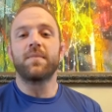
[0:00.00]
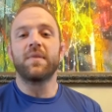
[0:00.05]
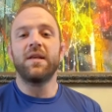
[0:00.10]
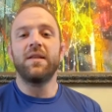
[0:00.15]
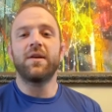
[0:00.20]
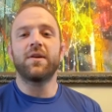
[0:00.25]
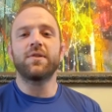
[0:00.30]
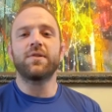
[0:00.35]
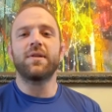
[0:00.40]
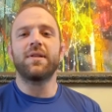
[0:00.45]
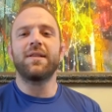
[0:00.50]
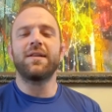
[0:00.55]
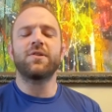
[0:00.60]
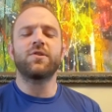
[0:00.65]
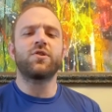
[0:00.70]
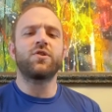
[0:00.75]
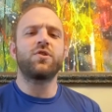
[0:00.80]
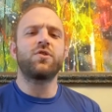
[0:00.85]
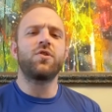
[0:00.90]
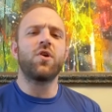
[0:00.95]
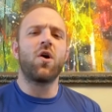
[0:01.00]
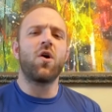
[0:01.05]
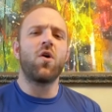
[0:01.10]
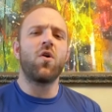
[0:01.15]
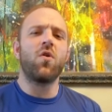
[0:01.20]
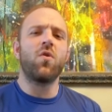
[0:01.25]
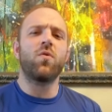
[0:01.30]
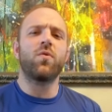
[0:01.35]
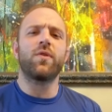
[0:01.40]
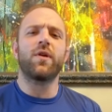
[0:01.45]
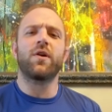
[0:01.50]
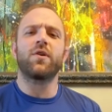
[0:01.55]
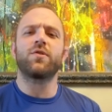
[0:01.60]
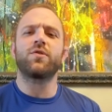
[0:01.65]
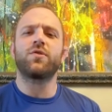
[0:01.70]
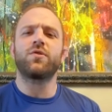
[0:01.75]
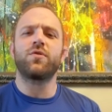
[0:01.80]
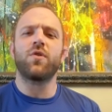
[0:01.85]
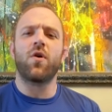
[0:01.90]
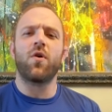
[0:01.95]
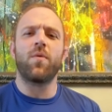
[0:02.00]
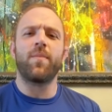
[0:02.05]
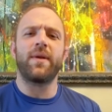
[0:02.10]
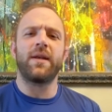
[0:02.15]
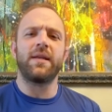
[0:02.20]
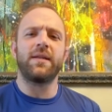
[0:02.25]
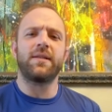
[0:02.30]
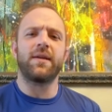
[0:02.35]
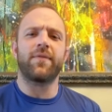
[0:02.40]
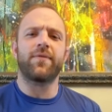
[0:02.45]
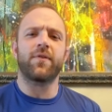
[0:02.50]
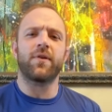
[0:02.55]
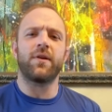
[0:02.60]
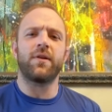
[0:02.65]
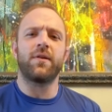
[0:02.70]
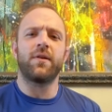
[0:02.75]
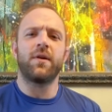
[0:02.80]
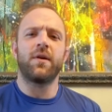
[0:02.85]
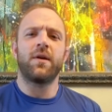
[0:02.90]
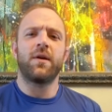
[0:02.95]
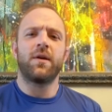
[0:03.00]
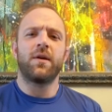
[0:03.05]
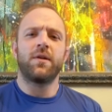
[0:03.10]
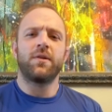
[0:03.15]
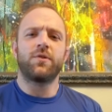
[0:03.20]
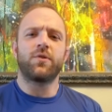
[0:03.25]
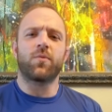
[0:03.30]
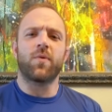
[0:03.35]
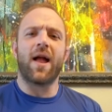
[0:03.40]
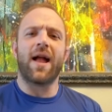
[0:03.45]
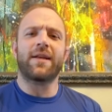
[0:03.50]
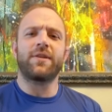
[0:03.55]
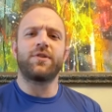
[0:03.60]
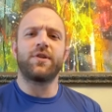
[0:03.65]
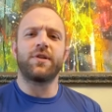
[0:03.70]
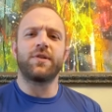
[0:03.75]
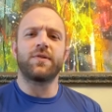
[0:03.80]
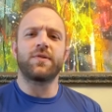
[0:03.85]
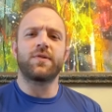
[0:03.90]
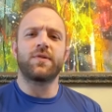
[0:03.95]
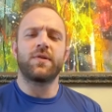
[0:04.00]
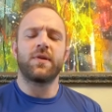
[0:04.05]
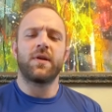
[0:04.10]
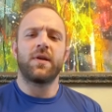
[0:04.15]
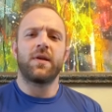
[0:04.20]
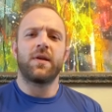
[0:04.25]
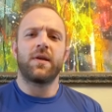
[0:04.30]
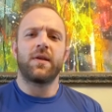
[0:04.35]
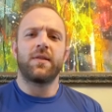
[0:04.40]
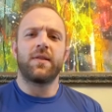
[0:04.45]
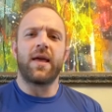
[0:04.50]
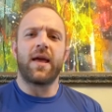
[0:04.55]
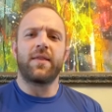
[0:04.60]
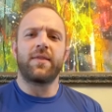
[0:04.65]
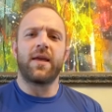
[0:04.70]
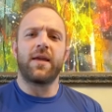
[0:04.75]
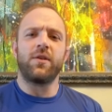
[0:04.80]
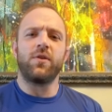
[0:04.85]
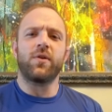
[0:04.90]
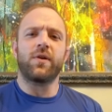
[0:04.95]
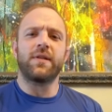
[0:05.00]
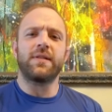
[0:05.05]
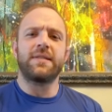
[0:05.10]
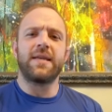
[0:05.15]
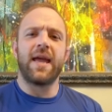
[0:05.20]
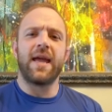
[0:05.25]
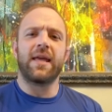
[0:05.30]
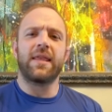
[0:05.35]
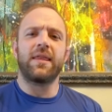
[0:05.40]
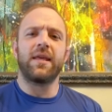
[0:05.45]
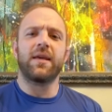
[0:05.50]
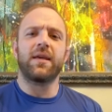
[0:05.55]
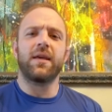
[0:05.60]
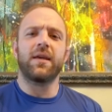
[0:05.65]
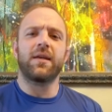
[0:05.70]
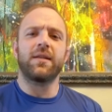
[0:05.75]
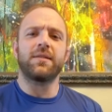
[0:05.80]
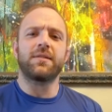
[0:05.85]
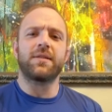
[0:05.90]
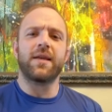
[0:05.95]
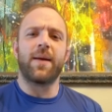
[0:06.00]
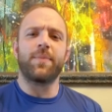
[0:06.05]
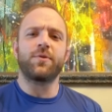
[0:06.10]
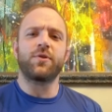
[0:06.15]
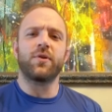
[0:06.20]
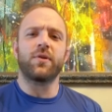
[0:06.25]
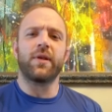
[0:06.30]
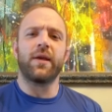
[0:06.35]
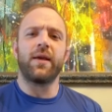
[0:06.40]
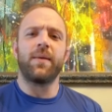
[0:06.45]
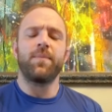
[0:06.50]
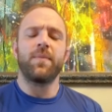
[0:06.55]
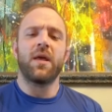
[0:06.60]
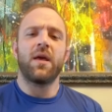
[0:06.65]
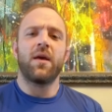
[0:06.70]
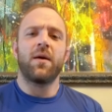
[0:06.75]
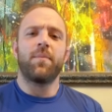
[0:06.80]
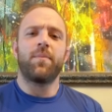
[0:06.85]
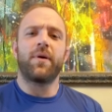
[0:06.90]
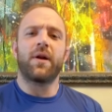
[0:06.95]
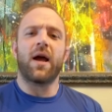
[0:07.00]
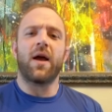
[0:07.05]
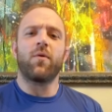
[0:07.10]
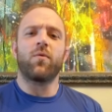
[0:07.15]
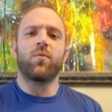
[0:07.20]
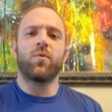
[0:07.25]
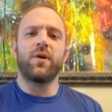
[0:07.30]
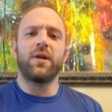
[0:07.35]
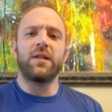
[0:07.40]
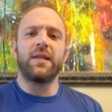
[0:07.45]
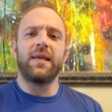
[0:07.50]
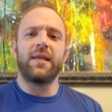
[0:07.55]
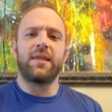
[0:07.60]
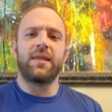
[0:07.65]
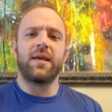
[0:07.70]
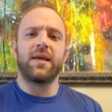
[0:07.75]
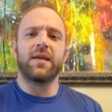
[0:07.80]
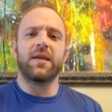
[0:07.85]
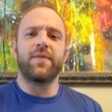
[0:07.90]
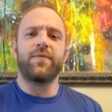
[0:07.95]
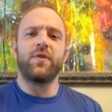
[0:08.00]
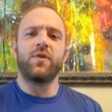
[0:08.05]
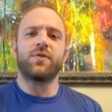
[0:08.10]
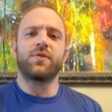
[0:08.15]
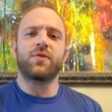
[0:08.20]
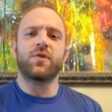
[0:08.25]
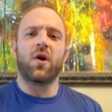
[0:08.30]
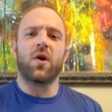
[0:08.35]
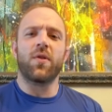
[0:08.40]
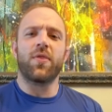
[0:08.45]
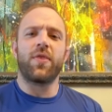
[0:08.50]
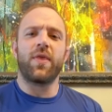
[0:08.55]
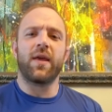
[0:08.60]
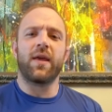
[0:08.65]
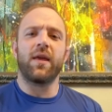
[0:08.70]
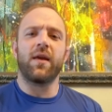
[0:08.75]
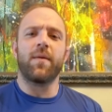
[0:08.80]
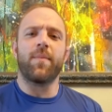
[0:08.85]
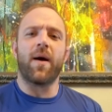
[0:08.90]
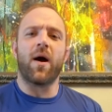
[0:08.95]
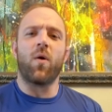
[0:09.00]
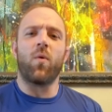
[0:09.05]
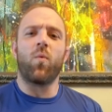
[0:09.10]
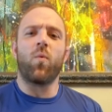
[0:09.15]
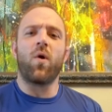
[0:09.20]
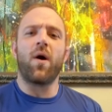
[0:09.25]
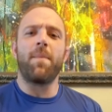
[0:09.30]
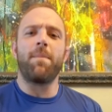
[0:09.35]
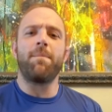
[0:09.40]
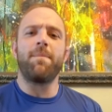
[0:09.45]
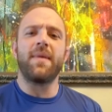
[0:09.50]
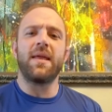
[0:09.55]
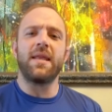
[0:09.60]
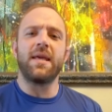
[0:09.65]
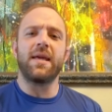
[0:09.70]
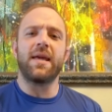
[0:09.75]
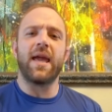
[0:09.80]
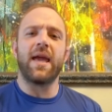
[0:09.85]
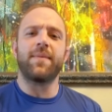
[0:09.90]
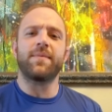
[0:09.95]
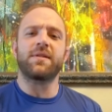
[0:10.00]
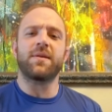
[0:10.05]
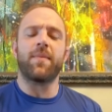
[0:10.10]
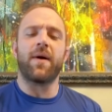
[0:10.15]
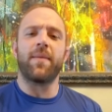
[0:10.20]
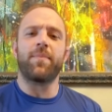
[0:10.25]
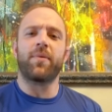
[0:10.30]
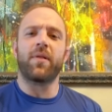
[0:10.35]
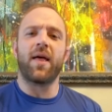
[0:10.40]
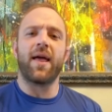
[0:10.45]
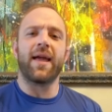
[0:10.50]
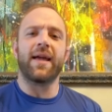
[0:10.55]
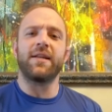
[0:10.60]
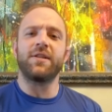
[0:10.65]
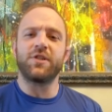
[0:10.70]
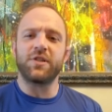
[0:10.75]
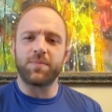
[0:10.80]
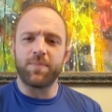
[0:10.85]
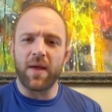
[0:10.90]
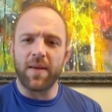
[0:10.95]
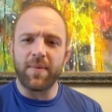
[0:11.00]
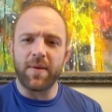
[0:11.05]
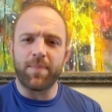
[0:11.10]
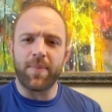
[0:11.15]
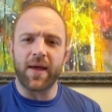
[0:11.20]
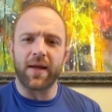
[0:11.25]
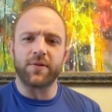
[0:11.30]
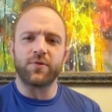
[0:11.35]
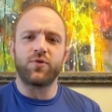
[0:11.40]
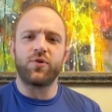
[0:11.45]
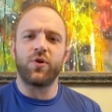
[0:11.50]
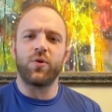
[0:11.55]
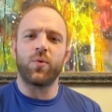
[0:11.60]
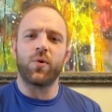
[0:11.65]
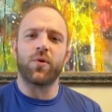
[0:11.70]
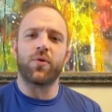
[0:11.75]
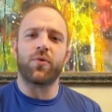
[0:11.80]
There are so many different directions that you can take thinking conceptually. But I really think if you start thinking about what mini games am I playing, and just maybe pick 2 or